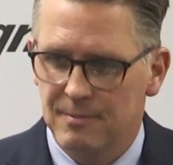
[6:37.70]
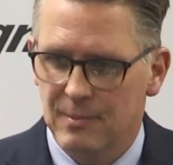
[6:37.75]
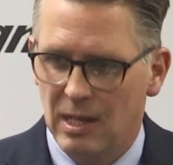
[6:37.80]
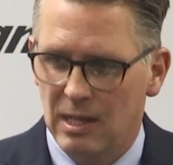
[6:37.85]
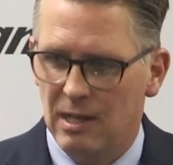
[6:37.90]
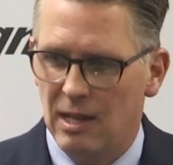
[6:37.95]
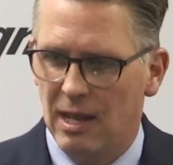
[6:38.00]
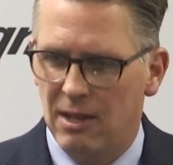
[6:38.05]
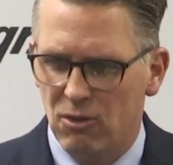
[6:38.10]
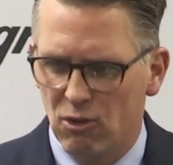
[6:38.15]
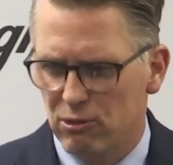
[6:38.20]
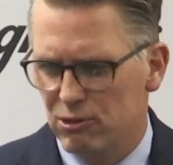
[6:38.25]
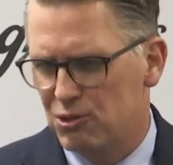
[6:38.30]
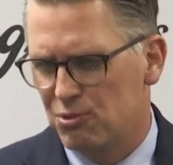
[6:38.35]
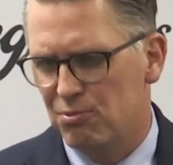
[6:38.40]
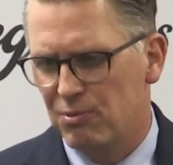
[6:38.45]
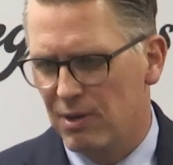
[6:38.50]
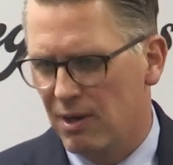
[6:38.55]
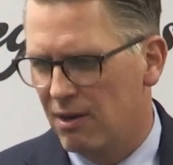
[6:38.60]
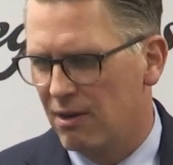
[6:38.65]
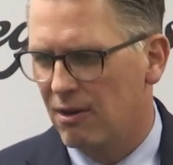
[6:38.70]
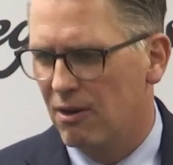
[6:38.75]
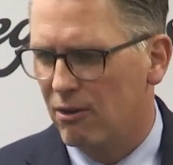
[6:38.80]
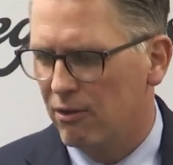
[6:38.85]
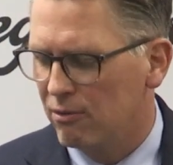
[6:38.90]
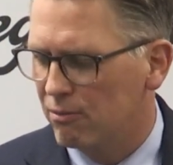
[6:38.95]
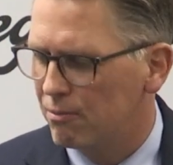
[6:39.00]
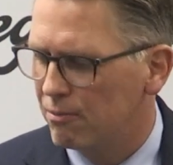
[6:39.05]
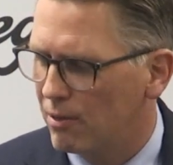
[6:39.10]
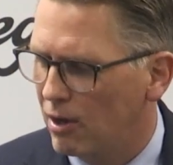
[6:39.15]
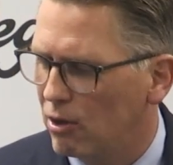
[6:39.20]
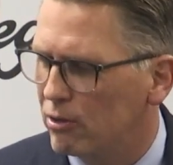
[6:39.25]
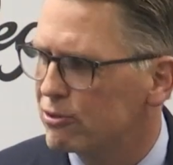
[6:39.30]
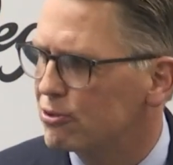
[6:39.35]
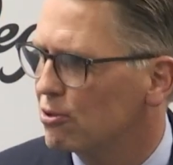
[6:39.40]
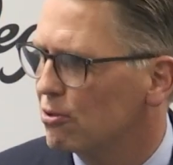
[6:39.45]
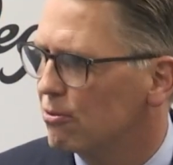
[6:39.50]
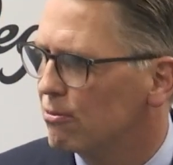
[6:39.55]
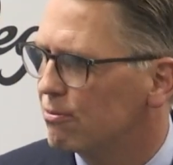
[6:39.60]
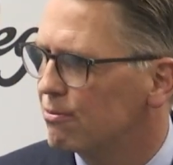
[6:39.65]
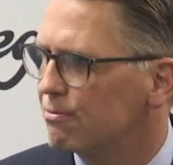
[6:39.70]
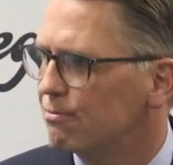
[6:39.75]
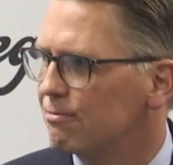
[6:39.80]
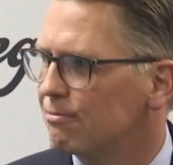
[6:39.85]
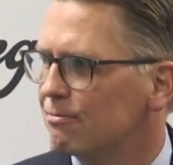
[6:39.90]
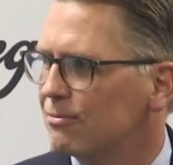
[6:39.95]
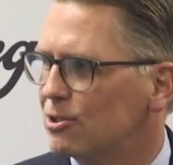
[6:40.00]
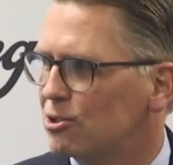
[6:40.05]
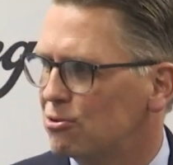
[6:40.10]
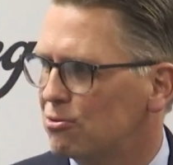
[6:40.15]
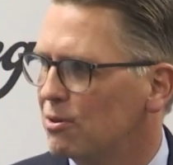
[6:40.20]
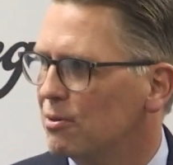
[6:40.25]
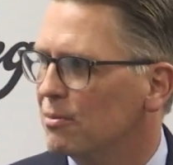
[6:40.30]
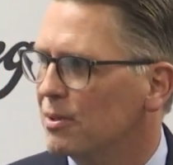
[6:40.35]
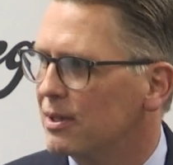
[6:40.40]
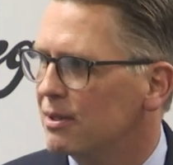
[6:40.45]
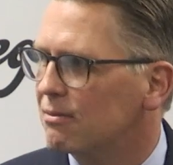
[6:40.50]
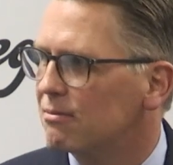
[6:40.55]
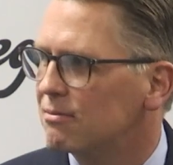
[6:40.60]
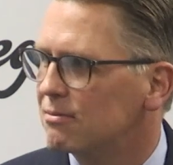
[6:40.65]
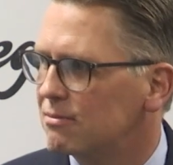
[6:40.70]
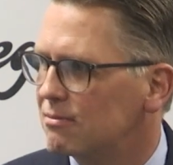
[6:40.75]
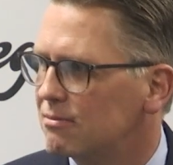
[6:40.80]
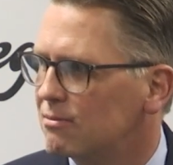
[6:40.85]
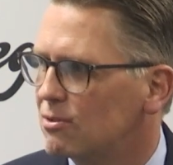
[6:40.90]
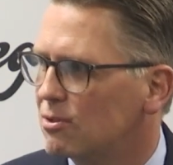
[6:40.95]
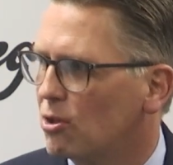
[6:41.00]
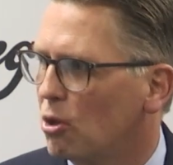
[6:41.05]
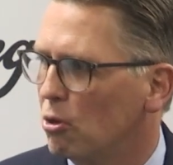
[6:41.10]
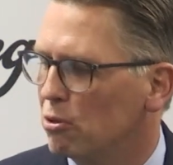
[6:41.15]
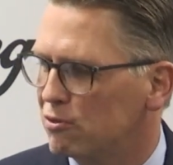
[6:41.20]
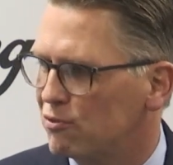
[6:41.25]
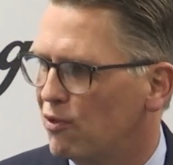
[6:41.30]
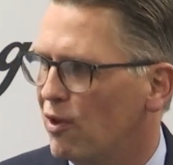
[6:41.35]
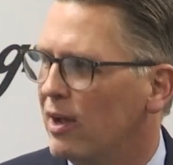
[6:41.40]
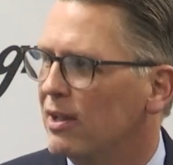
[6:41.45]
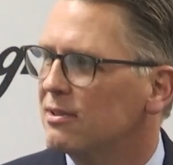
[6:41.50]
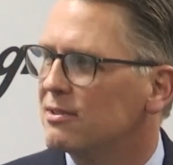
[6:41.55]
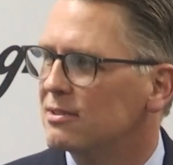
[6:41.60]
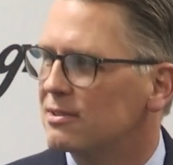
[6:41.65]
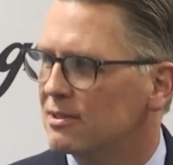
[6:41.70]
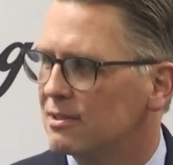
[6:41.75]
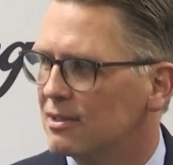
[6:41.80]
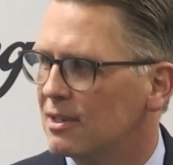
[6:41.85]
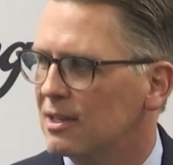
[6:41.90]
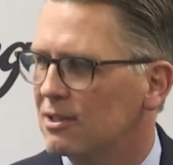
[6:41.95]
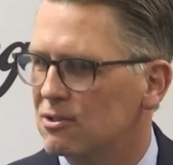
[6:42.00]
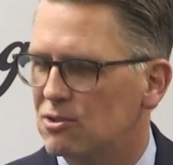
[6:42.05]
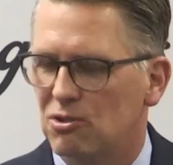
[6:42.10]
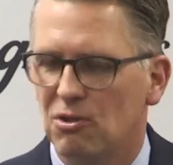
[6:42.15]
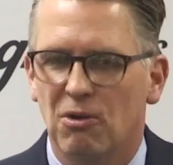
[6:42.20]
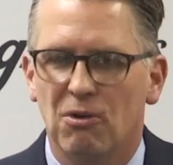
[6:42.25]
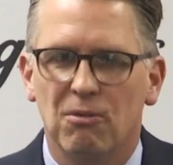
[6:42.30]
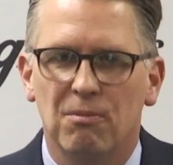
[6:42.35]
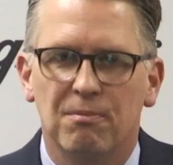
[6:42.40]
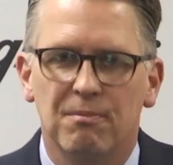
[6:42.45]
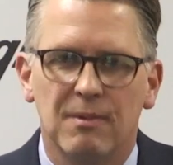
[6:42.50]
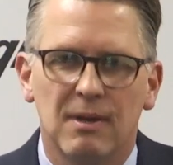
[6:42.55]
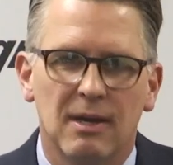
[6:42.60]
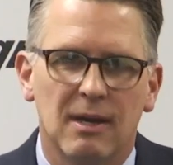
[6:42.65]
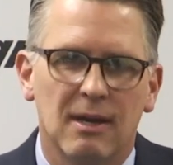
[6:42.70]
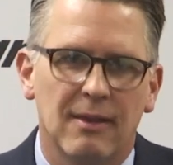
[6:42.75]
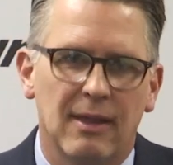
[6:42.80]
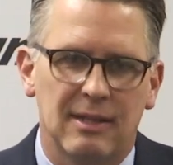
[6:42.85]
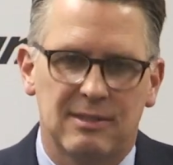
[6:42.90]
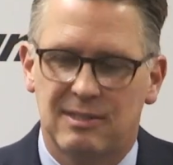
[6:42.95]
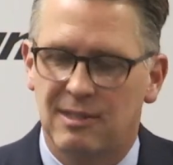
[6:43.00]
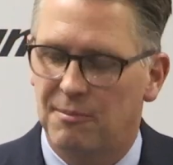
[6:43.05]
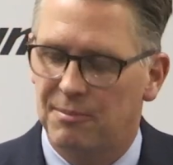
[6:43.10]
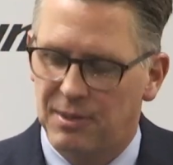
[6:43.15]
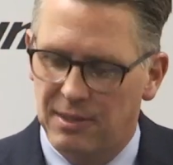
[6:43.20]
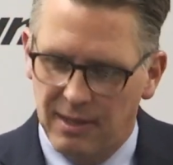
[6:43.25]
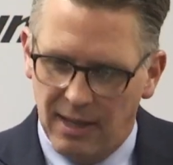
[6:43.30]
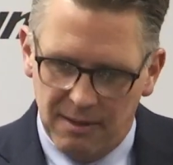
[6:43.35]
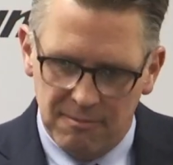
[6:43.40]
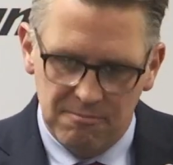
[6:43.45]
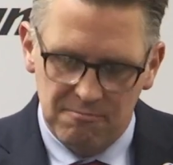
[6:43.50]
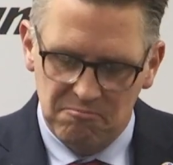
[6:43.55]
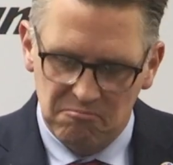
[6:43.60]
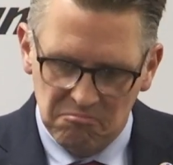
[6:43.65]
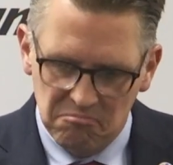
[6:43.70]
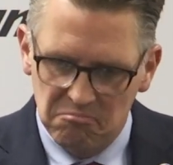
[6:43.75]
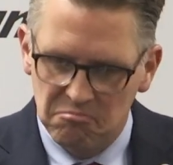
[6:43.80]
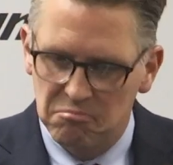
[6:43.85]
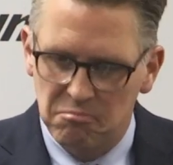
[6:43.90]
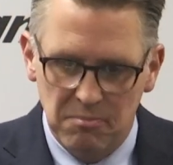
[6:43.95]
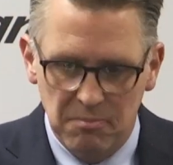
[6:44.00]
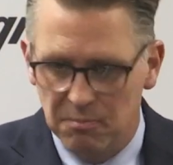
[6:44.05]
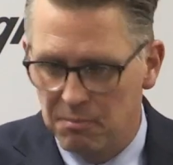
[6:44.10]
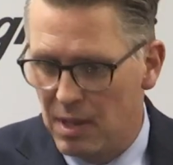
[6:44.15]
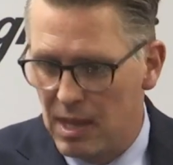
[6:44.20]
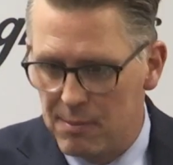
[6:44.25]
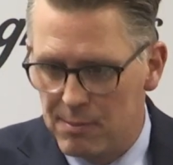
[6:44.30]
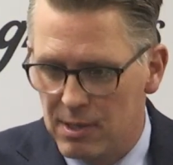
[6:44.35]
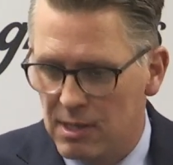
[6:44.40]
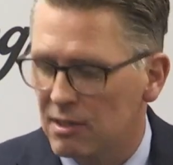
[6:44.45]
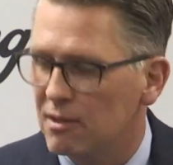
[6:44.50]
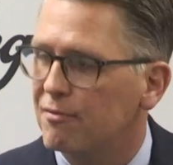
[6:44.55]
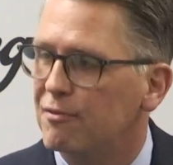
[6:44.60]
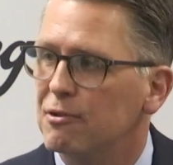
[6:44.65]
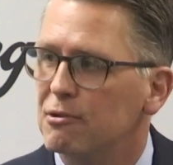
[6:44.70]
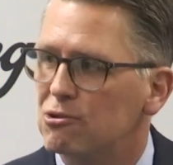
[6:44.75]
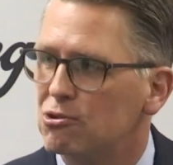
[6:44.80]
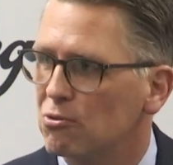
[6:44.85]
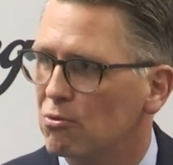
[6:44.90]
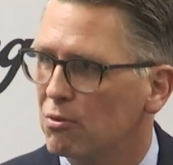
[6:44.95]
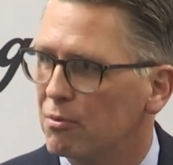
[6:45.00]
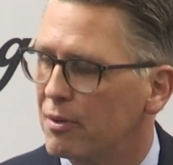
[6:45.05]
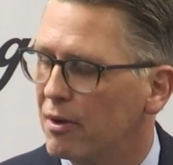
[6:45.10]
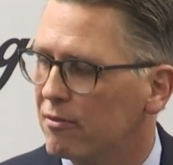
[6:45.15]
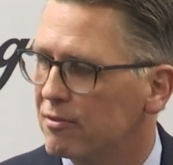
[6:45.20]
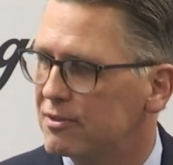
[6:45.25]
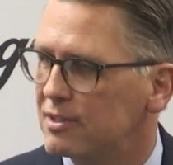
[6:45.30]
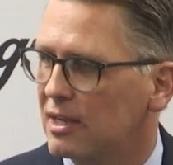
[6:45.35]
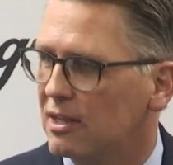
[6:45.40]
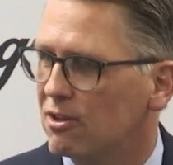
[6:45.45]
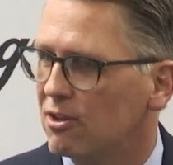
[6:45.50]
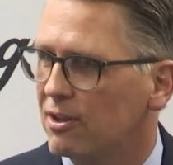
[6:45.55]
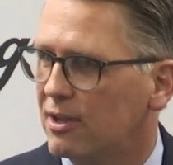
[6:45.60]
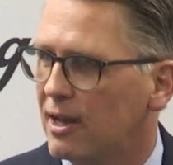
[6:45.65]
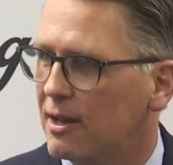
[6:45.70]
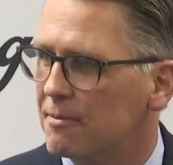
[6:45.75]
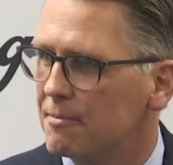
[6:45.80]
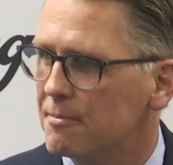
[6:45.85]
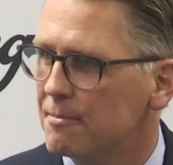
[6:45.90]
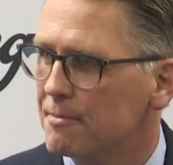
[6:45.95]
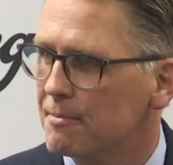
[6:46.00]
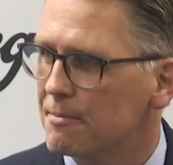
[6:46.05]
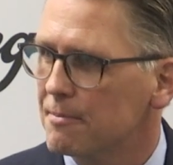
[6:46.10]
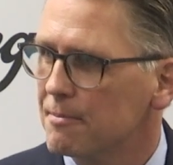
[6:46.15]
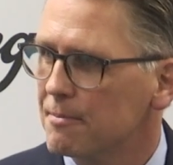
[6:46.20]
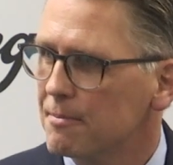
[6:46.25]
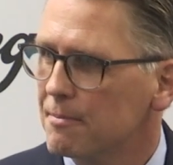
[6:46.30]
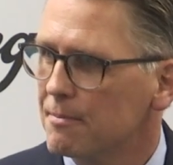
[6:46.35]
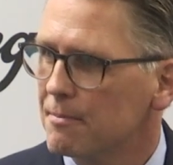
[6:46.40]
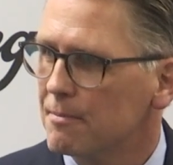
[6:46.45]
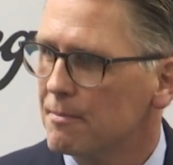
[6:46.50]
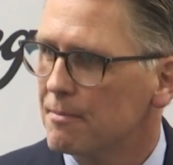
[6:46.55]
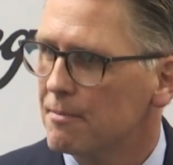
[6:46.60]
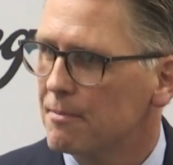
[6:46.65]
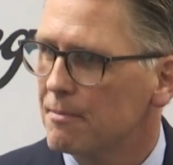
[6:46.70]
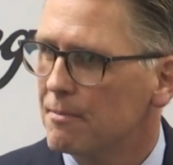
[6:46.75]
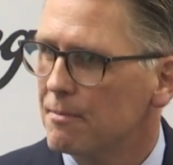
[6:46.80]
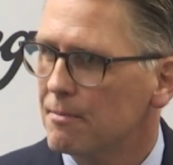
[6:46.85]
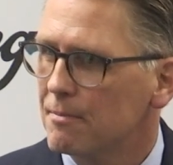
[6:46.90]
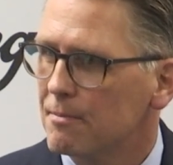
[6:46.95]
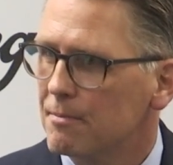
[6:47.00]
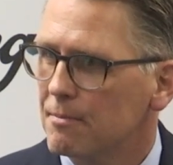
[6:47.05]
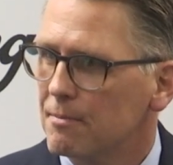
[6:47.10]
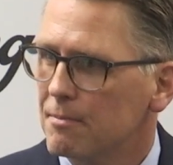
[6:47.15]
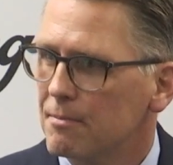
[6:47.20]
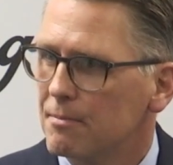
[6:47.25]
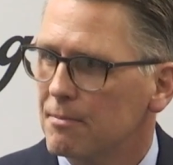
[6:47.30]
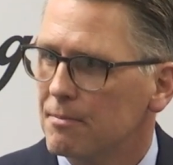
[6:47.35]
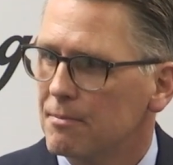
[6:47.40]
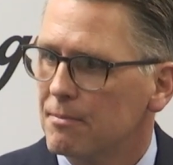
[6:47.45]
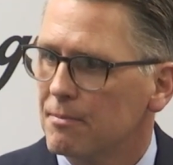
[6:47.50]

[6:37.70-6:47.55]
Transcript: and and those three are all also extremely close friends, and, and so uh, that's something that maybe in the future we'll be able to take a look at. Jost is up.